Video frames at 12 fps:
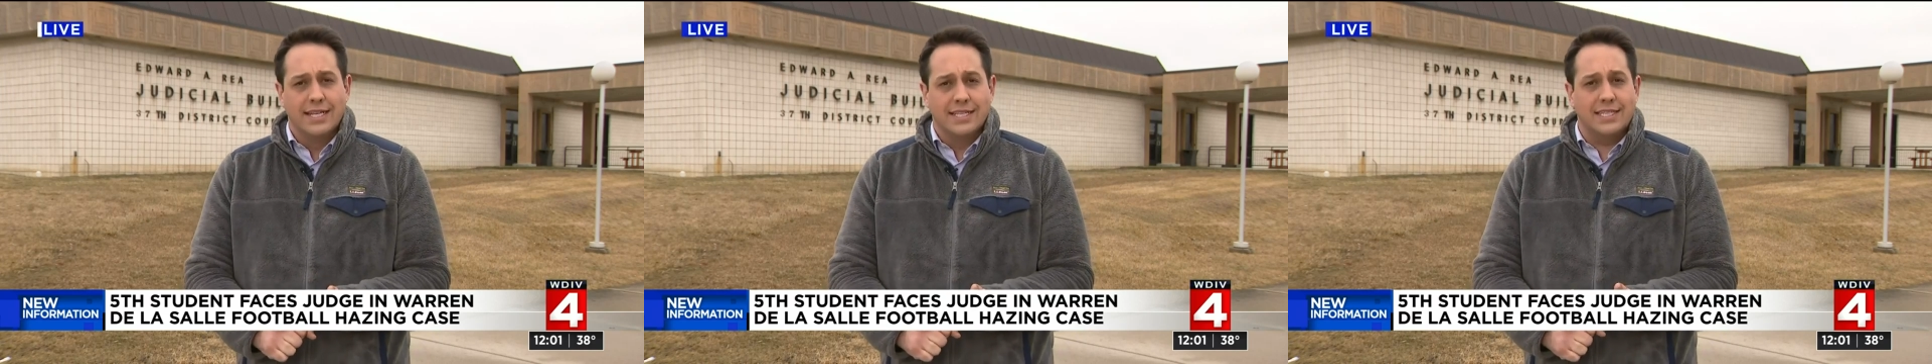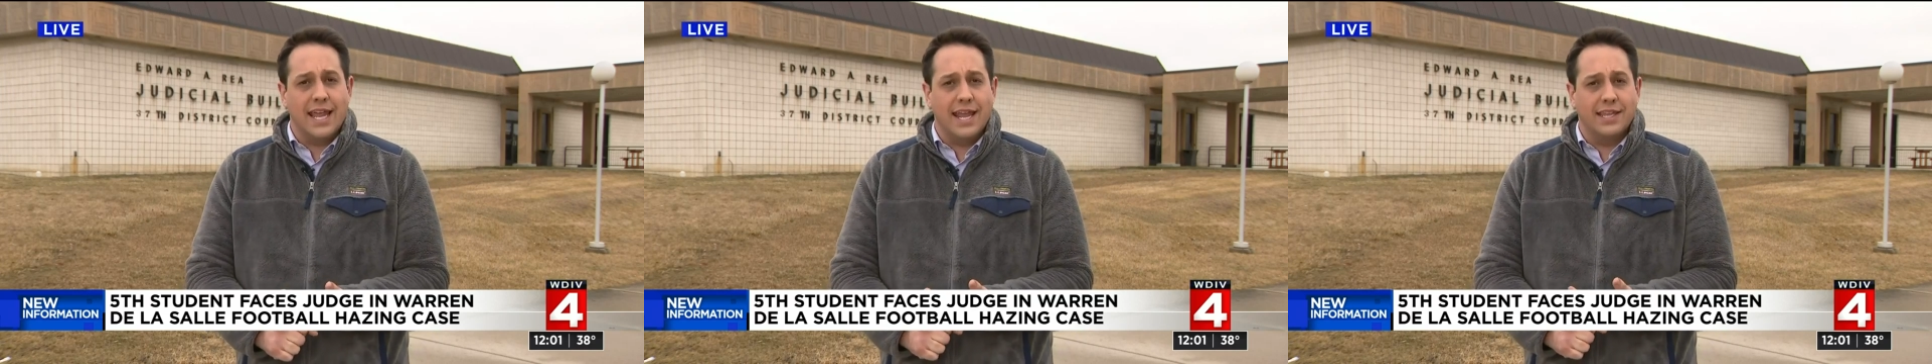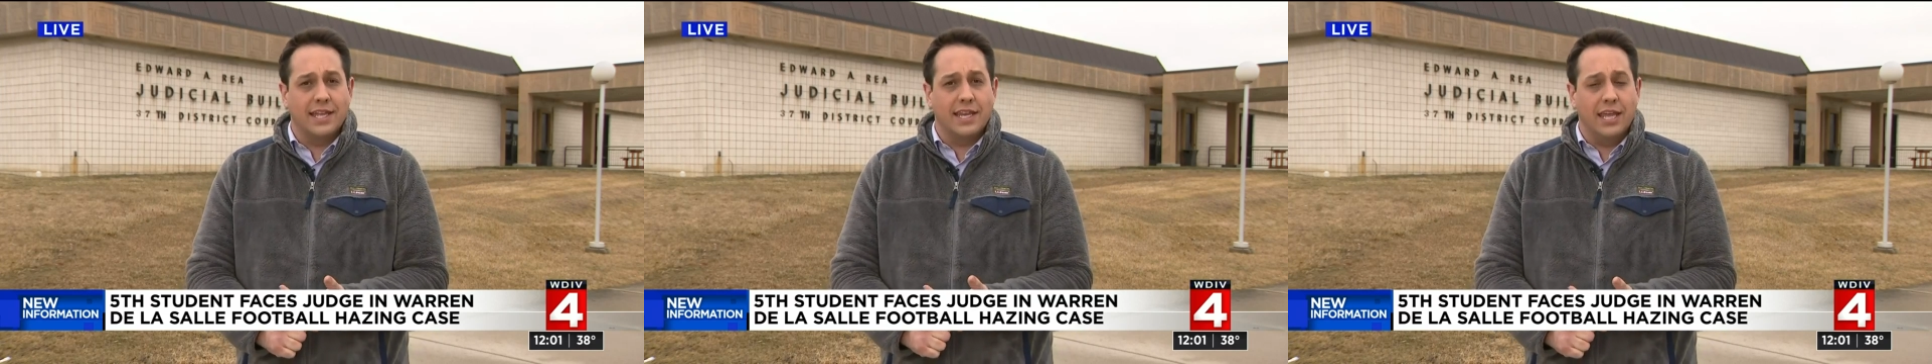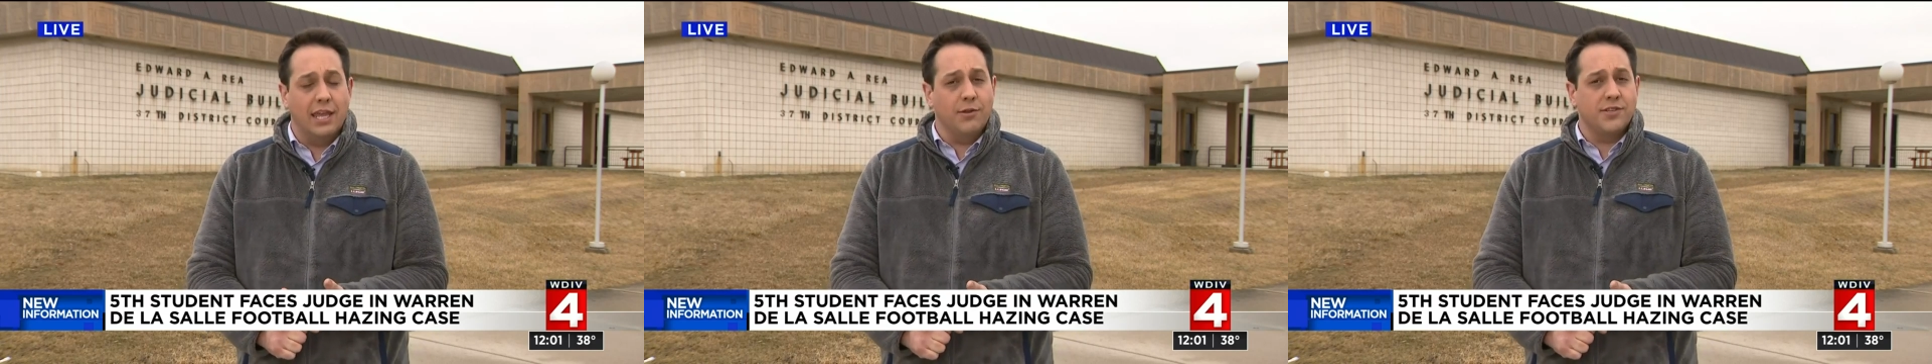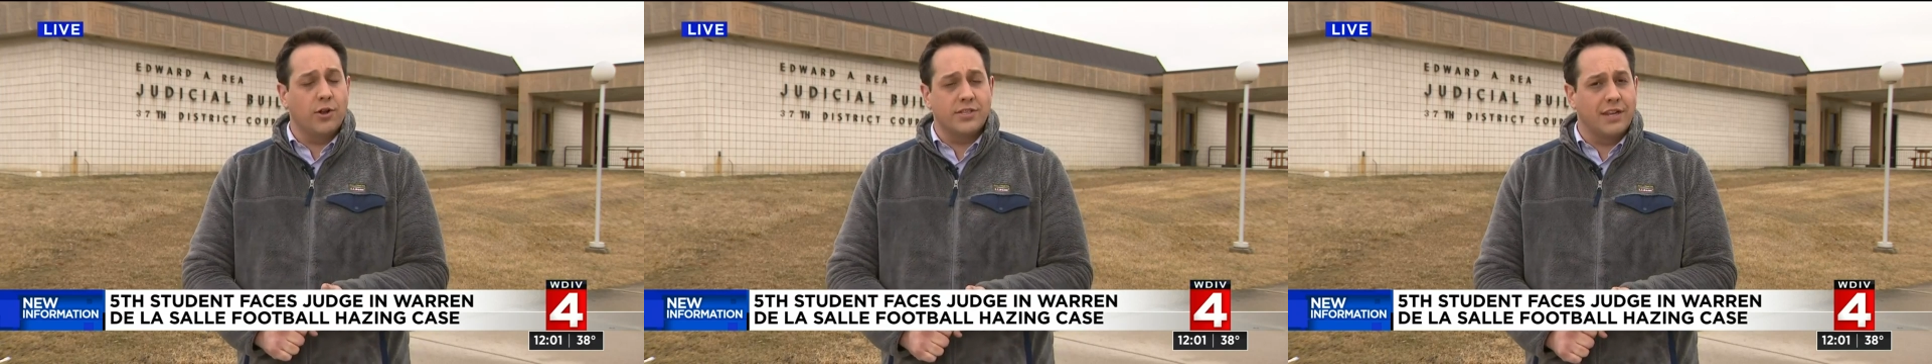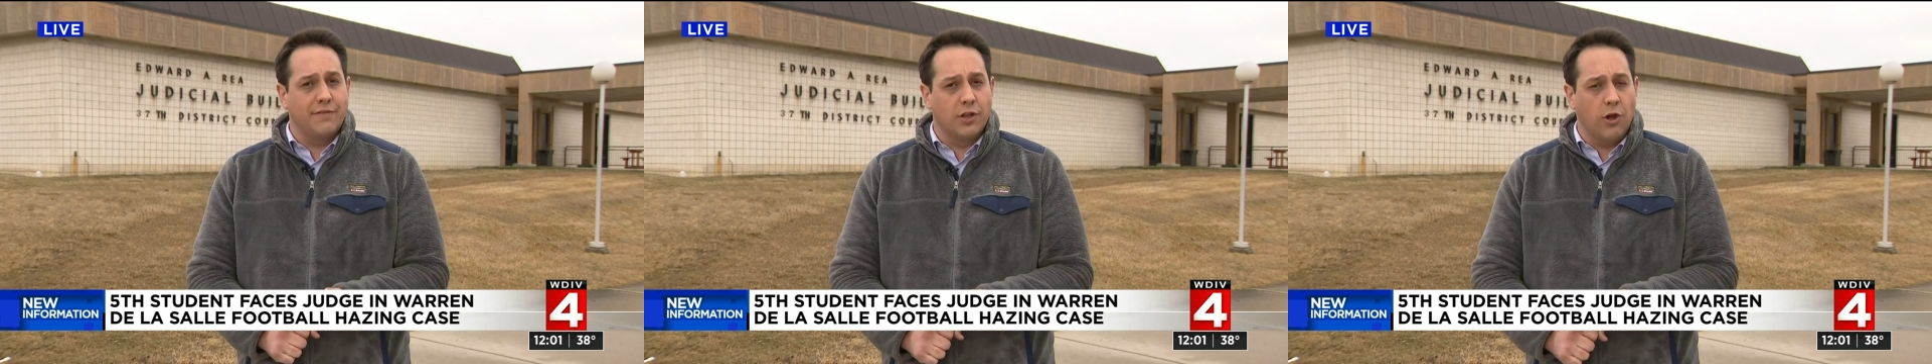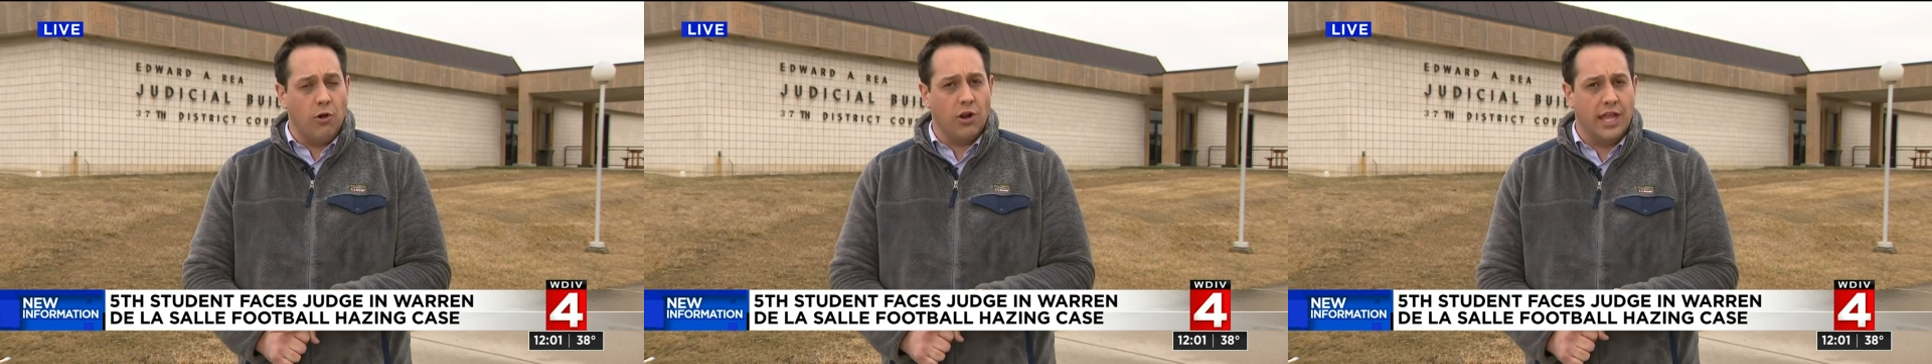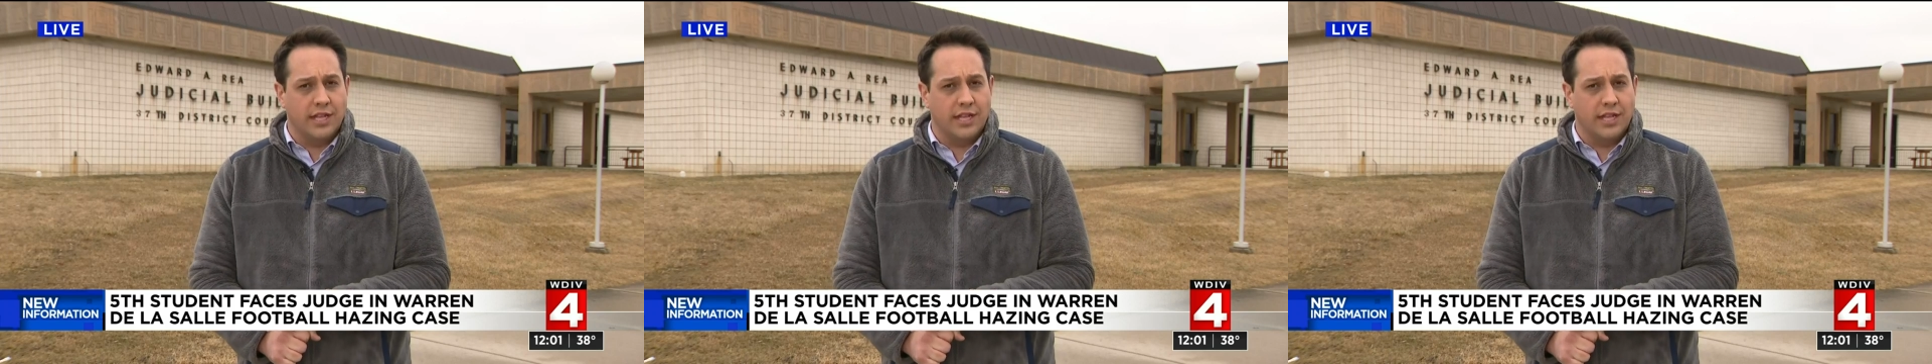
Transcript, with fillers: saying that he doesn't even go to